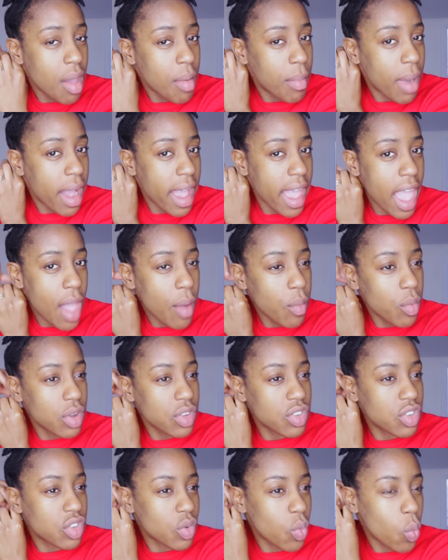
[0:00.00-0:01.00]
My hair
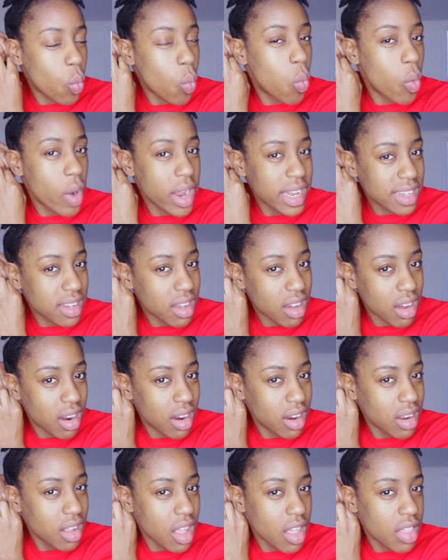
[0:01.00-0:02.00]
was
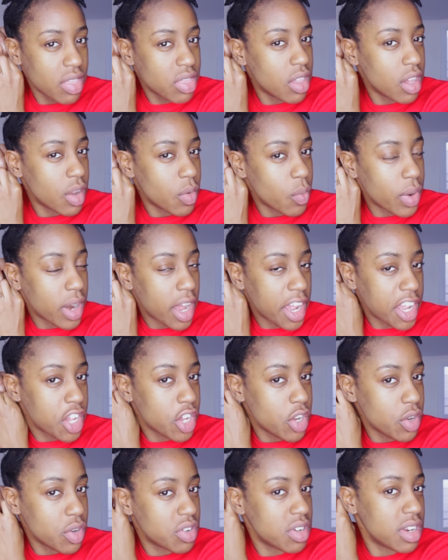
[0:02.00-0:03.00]
wetter than when I
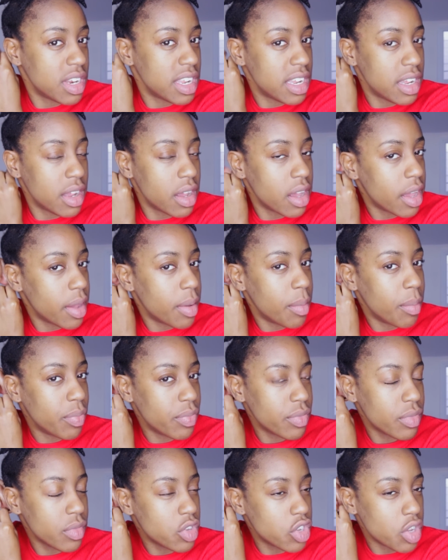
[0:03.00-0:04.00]
usually
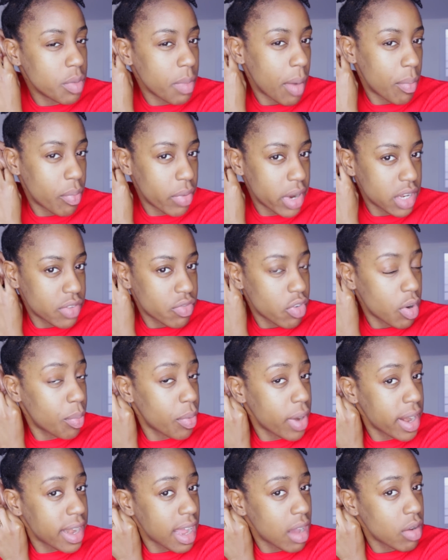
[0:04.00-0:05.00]
do my braids for a
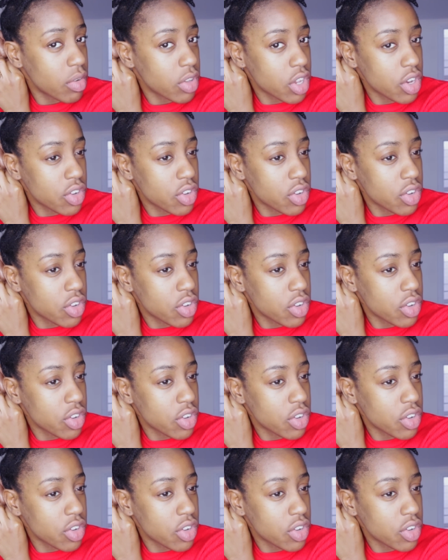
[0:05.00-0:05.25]
braid out.